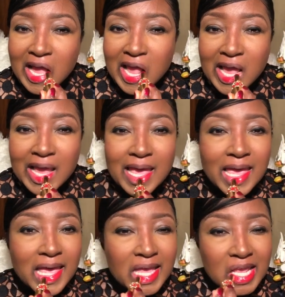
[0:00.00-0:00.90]

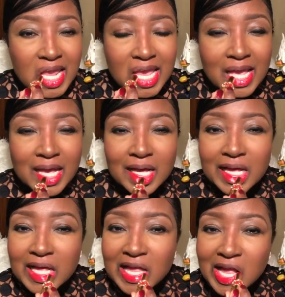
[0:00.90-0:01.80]
Yeah, see?
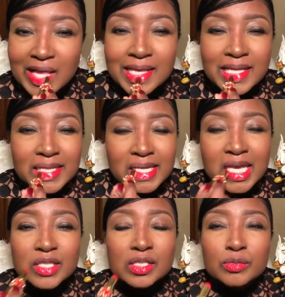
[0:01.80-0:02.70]
Oh, look
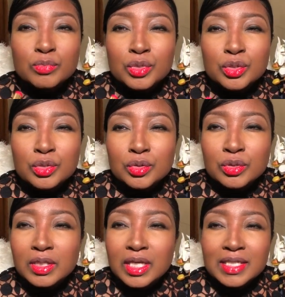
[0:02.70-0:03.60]
how smooth.
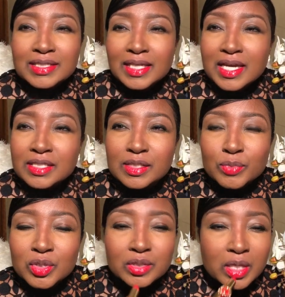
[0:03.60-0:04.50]
See how
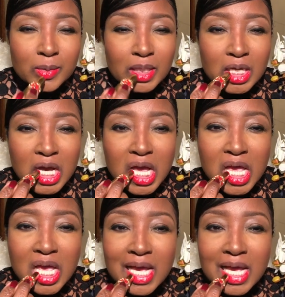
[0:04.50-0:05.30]
smooth that went on?